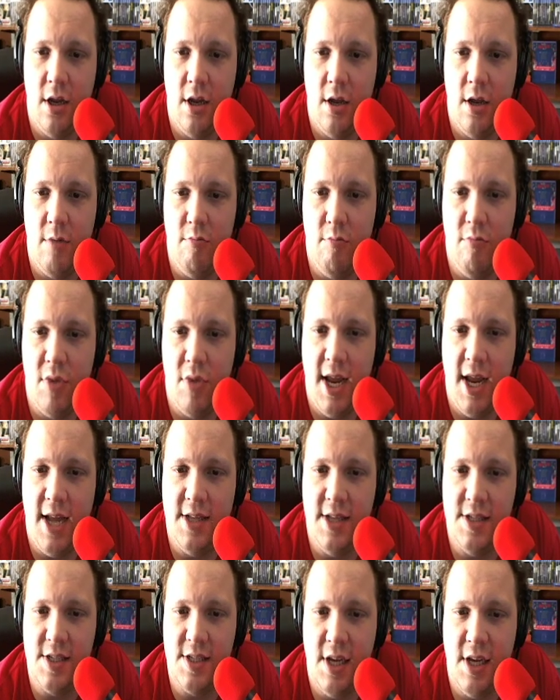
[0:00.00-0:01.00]

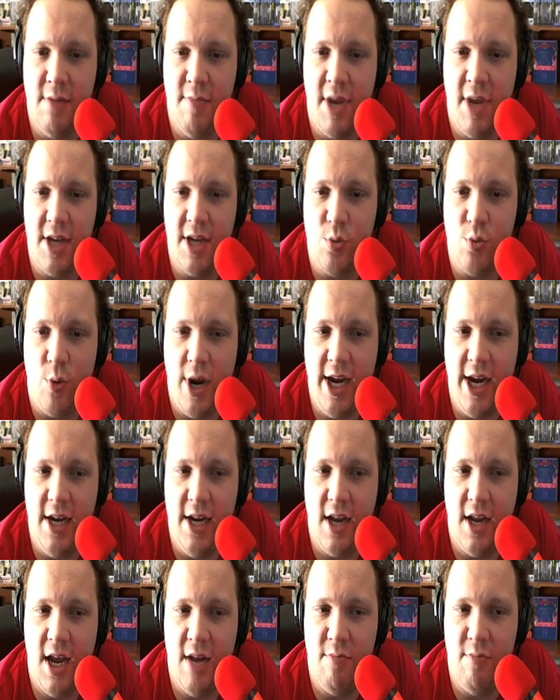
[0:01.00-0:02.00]
blends. It makes white
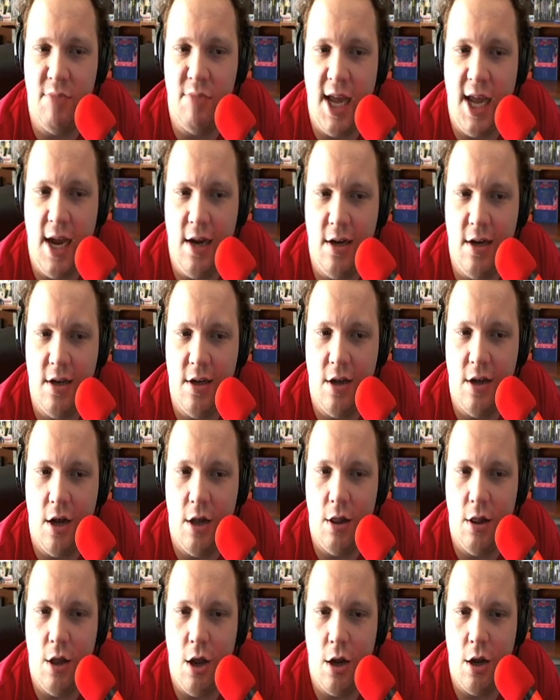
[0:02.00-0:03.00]
and black a
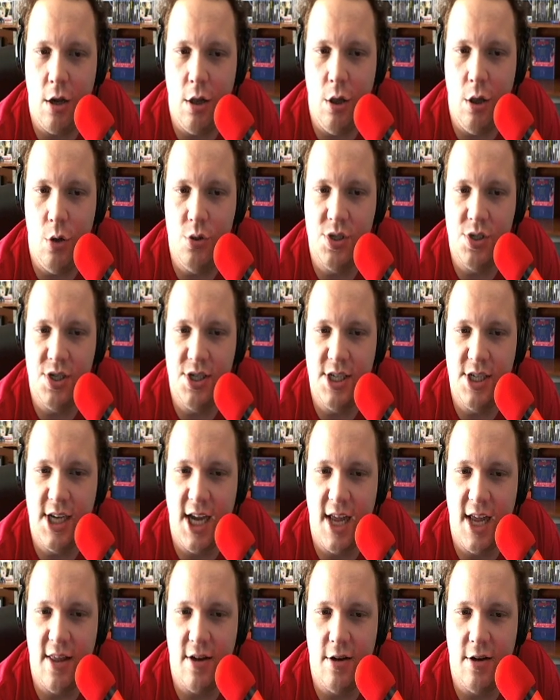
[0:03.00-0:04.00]
lot closer
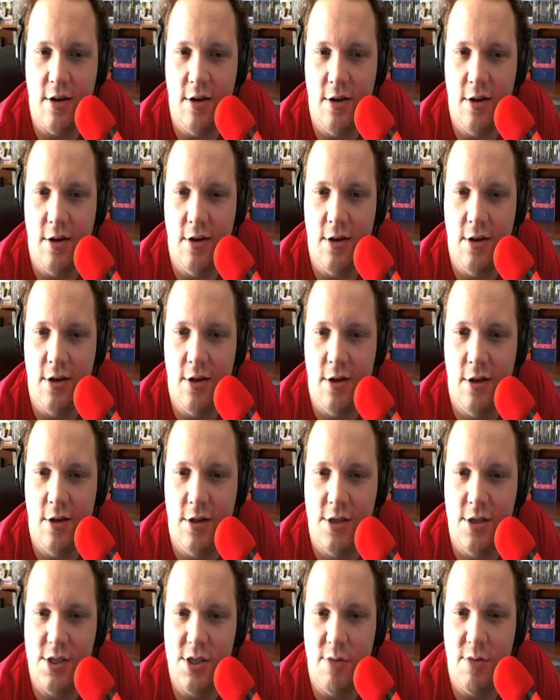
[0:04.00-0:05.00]
together.
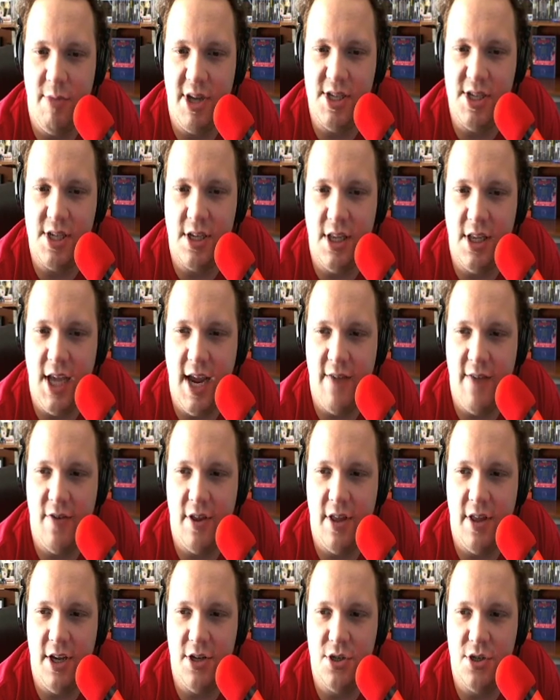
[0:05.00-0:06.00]
So basically
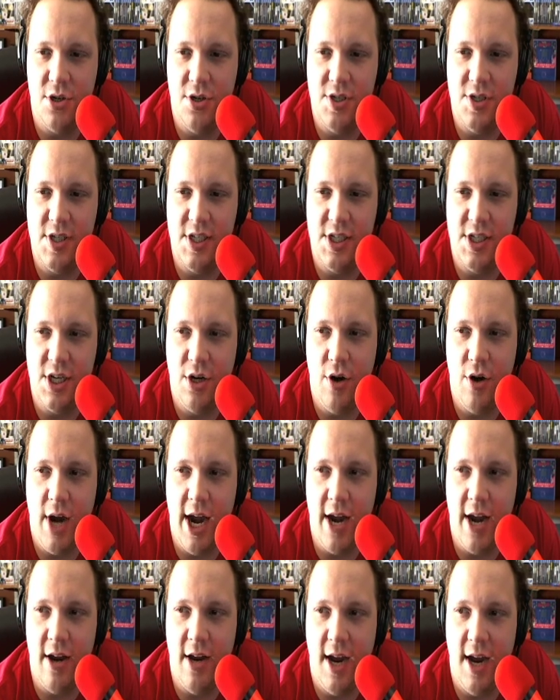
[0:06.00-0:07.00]
everything turns into
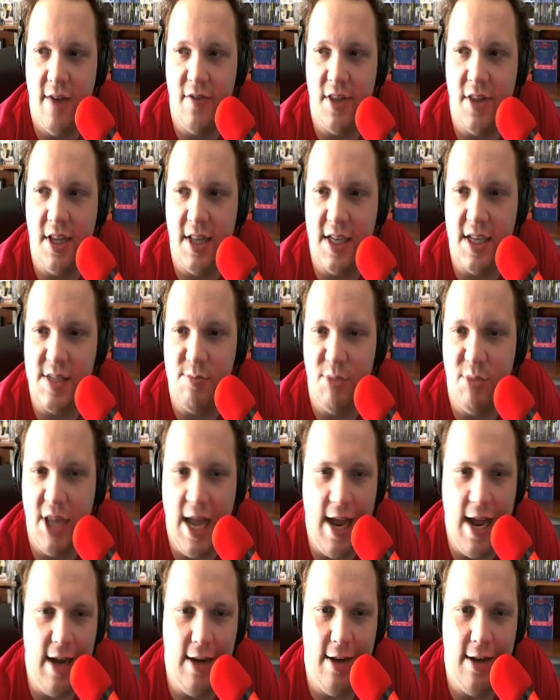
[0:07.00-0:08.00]
gray. Everything that's
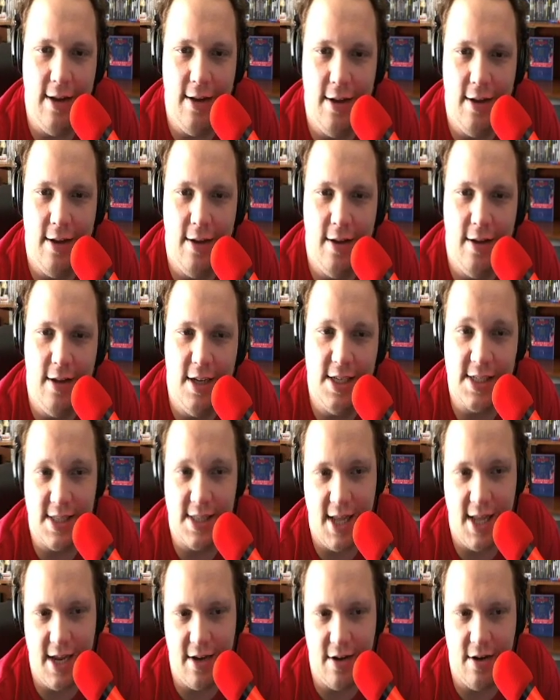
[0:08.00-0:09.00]
black is
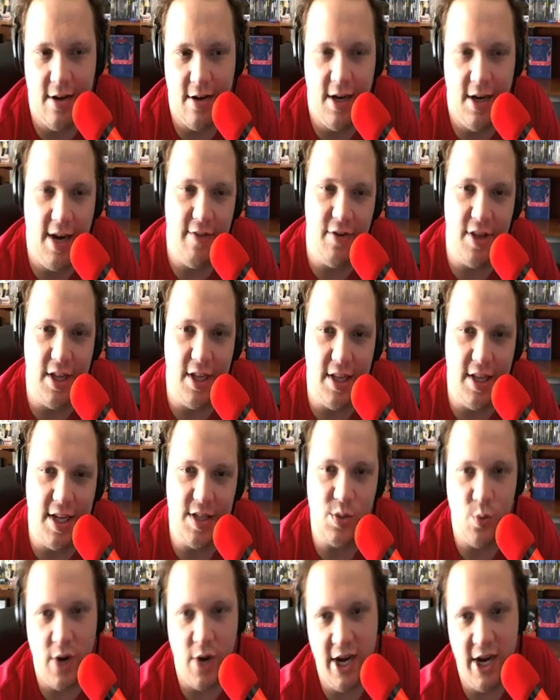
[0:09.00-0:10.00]
lighter. Everything that's
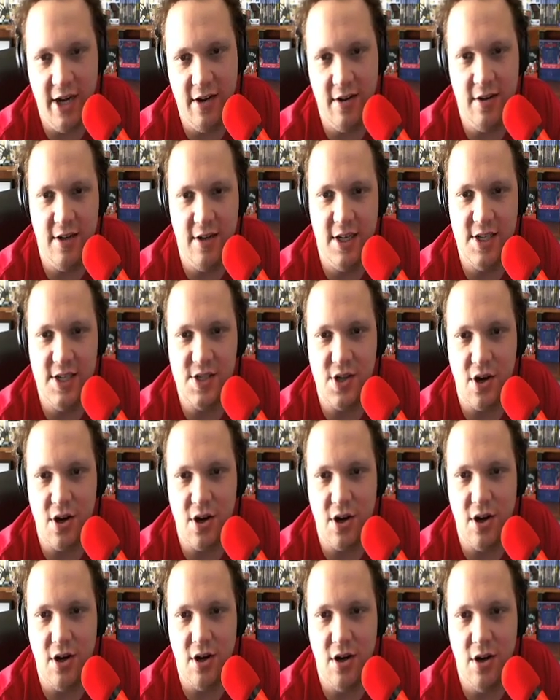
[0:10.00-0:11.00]
white is
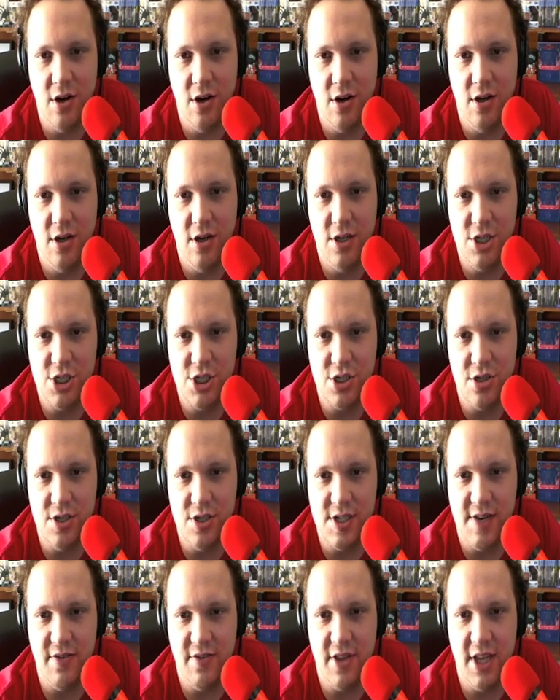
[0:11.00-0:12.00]
darker. Just turns
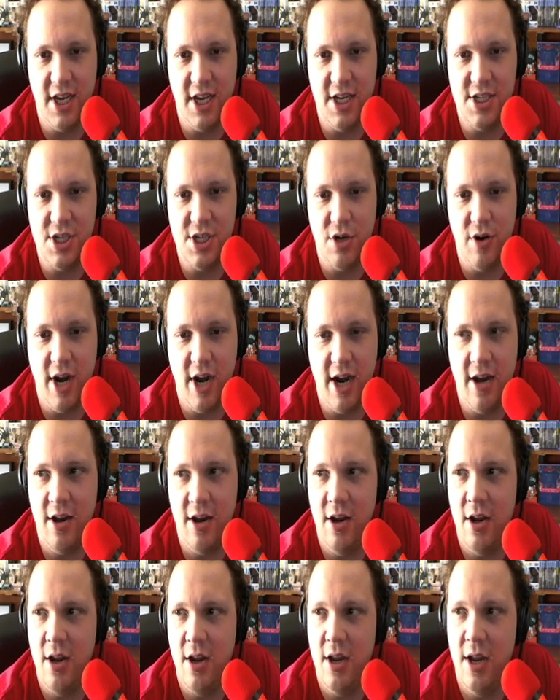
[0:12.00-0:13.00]
everything into gray.
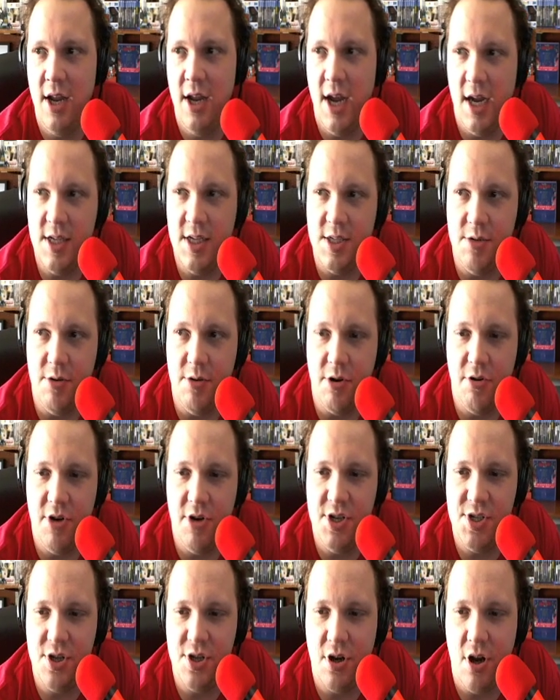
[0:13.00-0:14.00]
As you
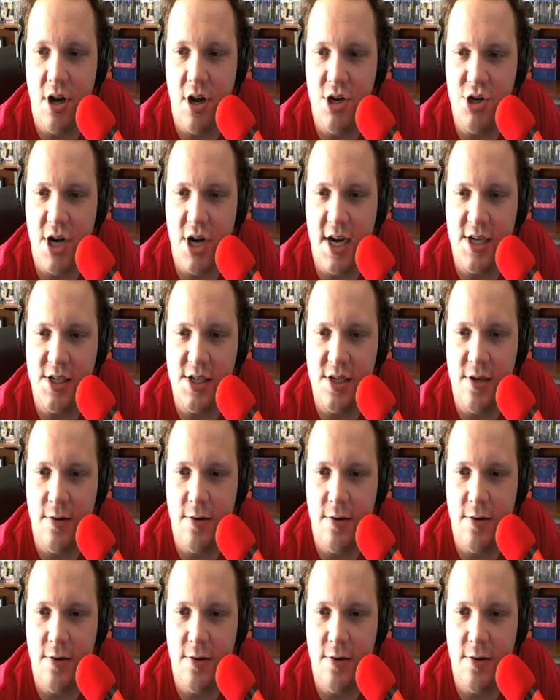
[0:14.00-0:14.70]
increase your contrast,